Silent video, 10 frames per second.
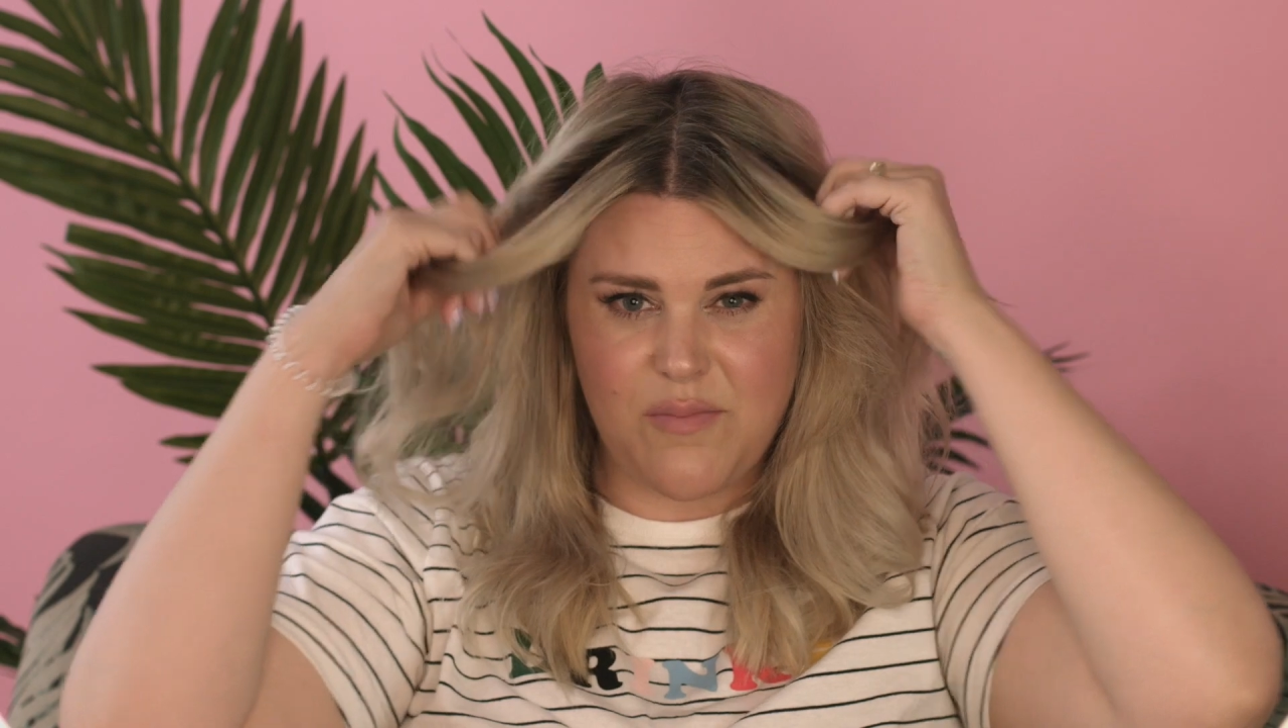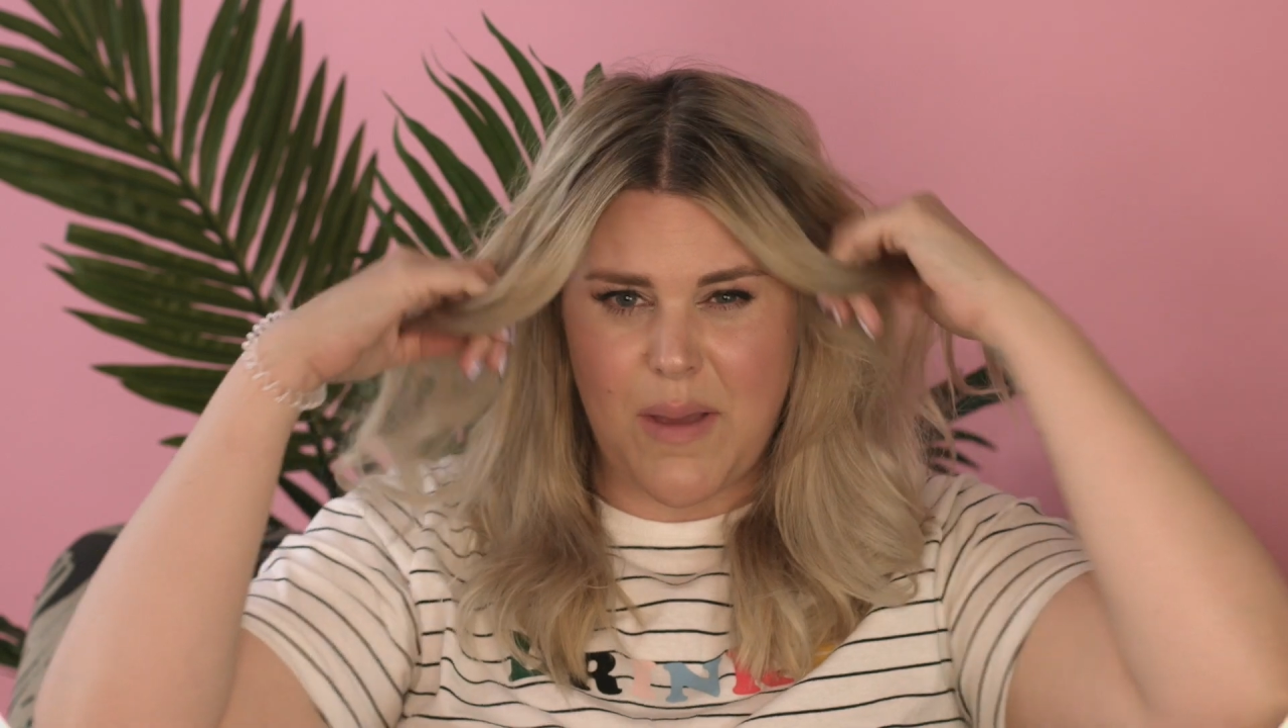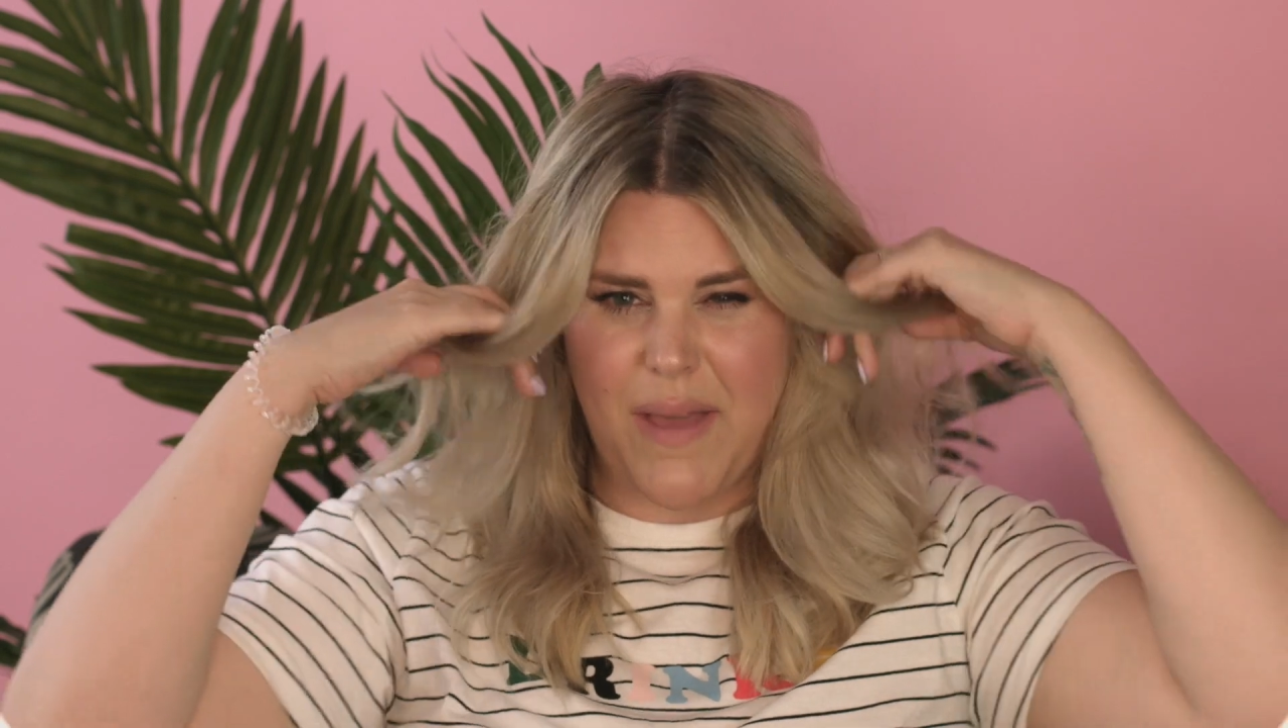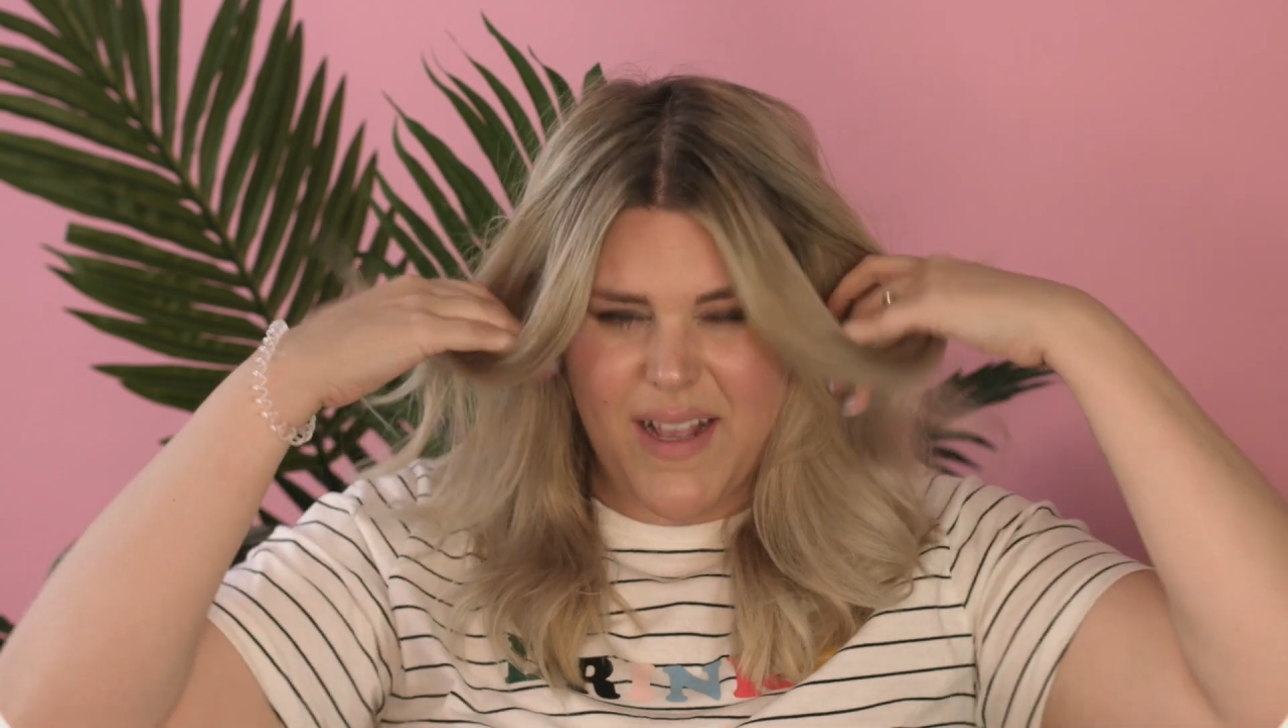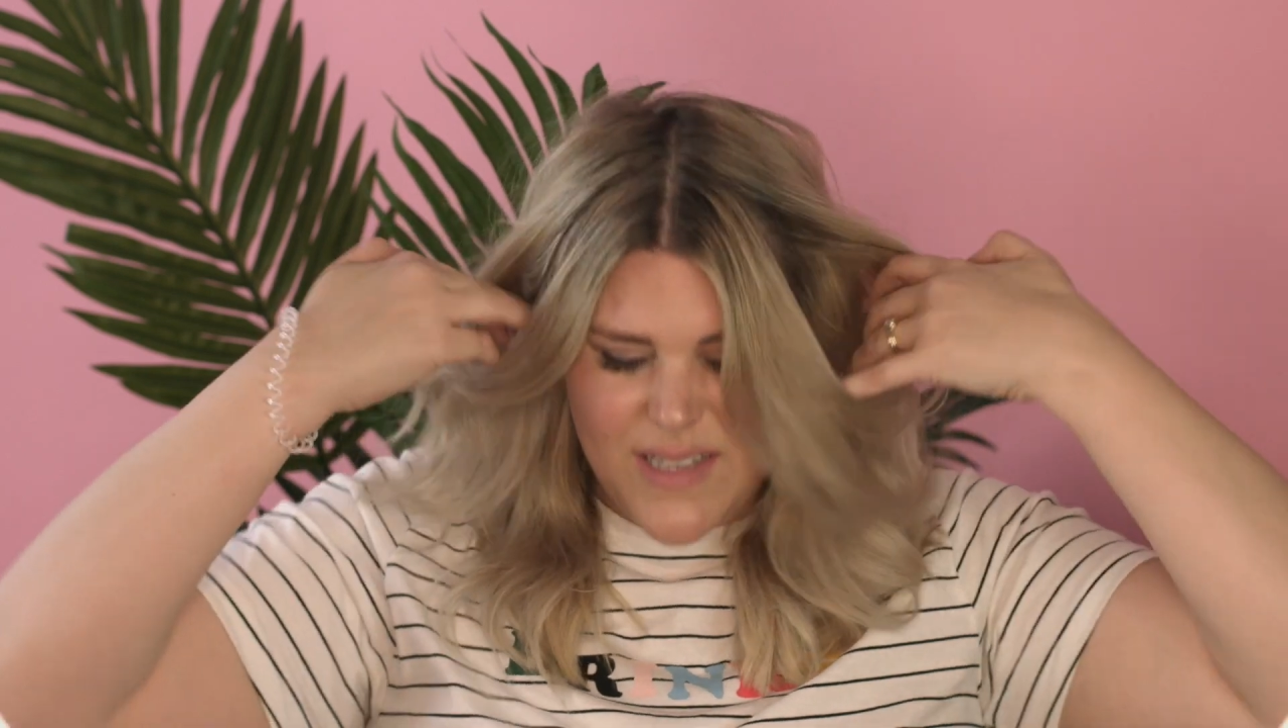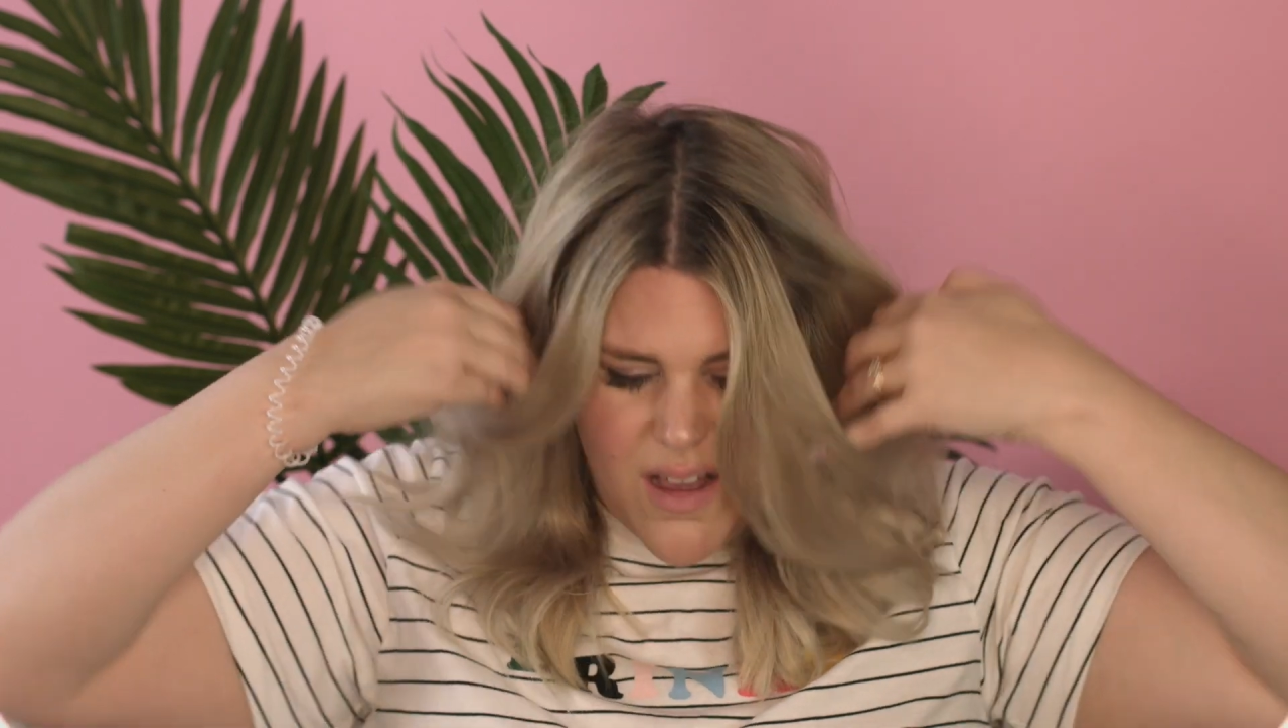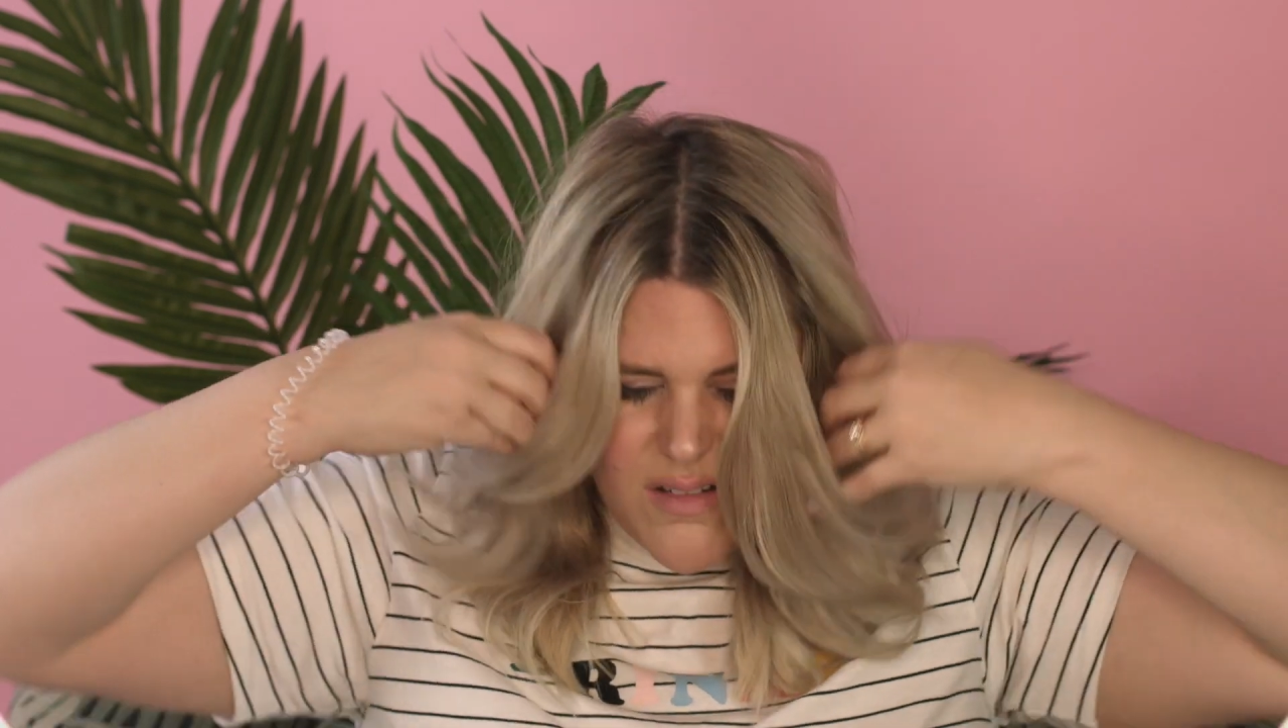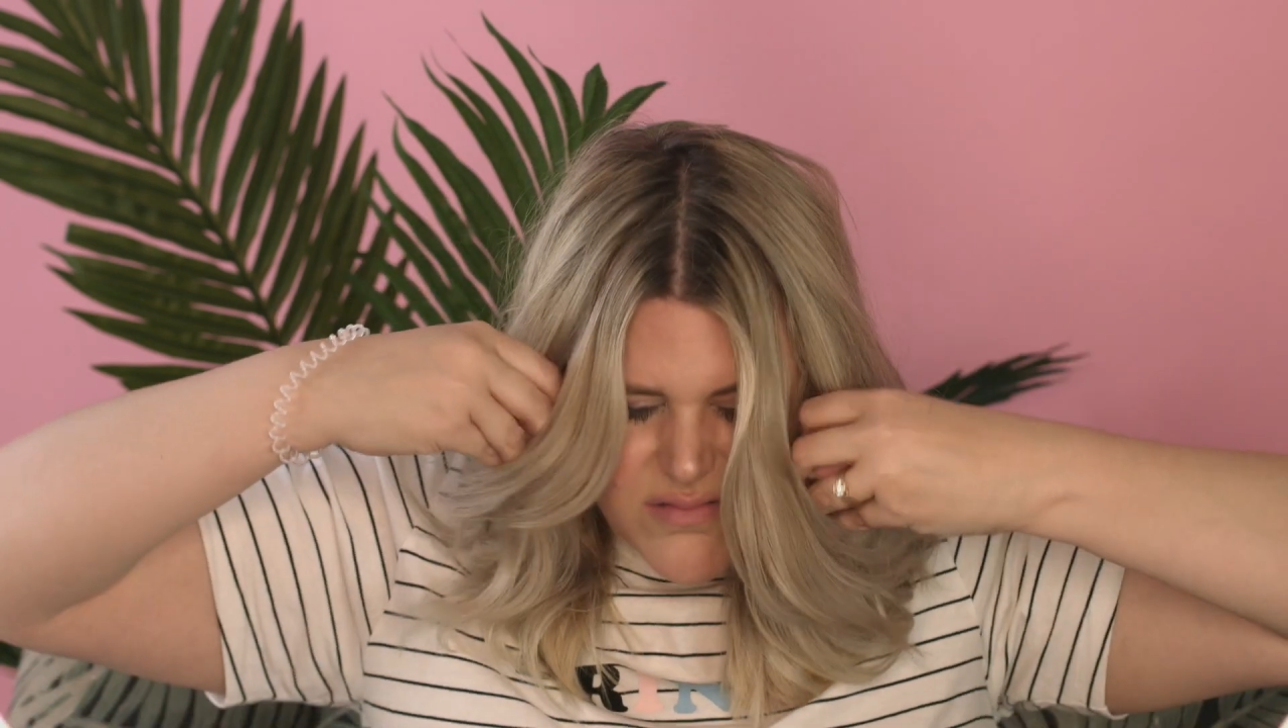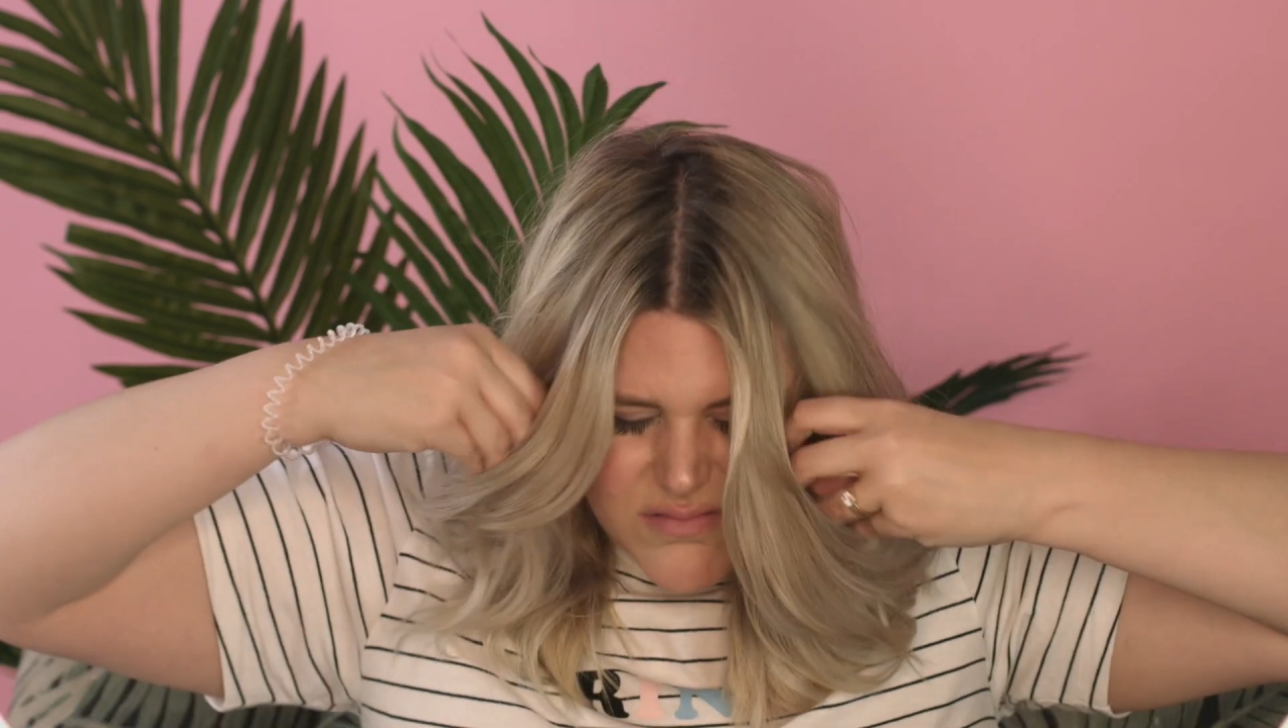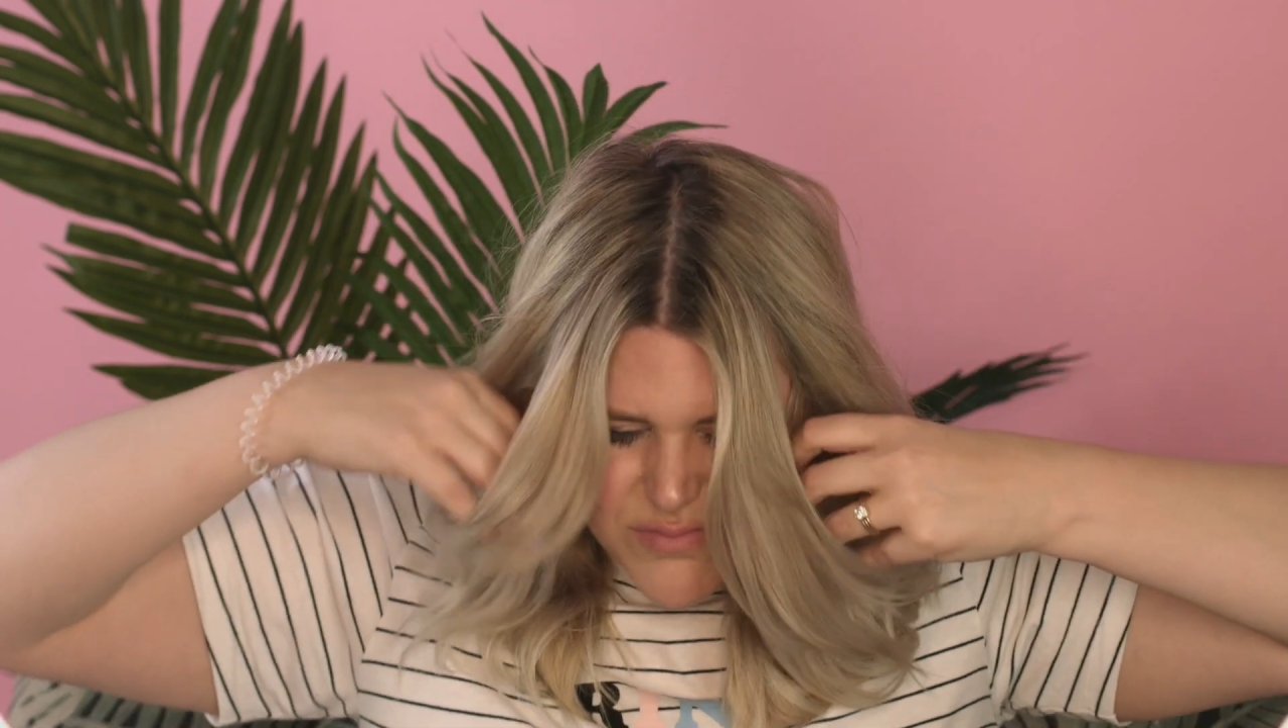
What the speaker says: my bangs out